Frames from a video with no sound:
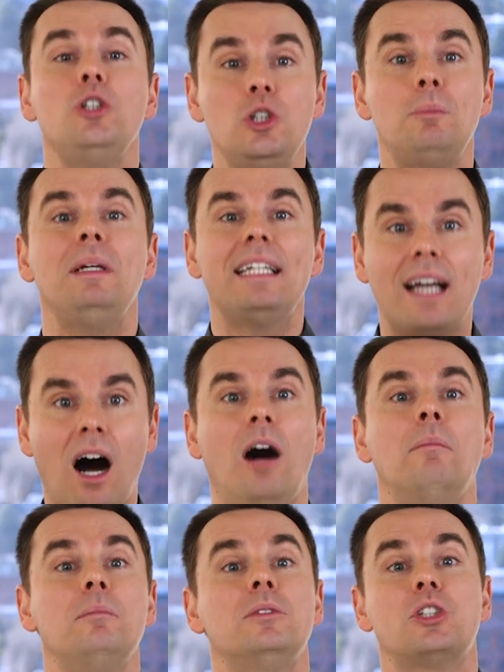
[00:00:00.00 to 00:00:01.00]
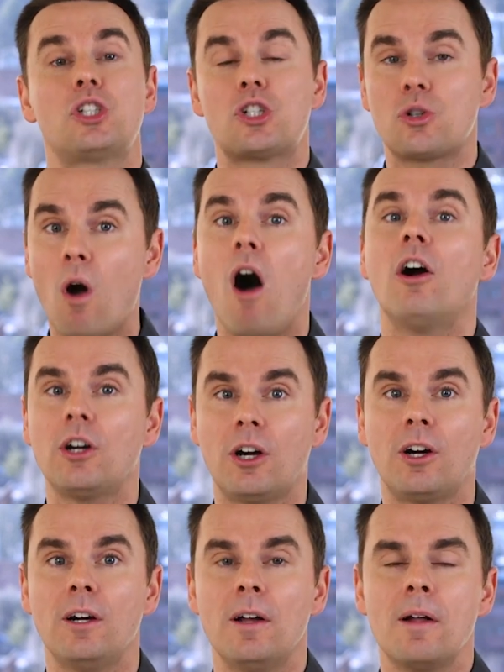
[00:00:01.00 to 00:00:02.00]
you become
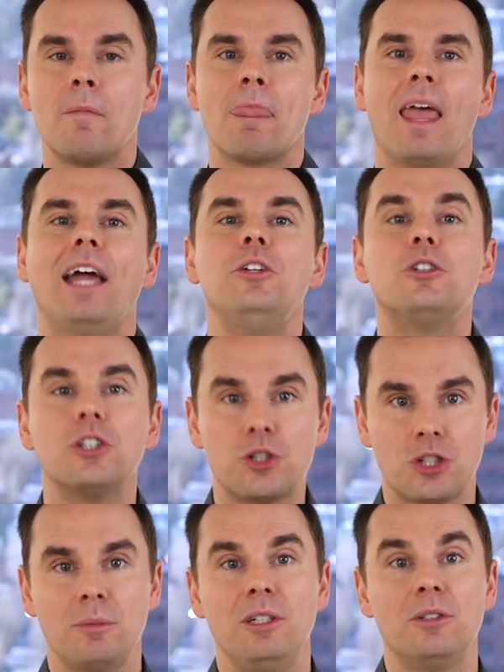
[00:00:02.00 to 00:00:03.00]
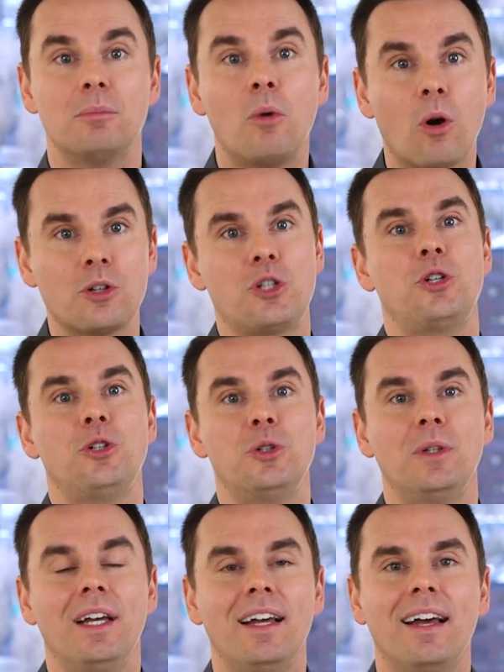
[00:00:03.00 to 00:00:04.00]
stronger and you contribute more too.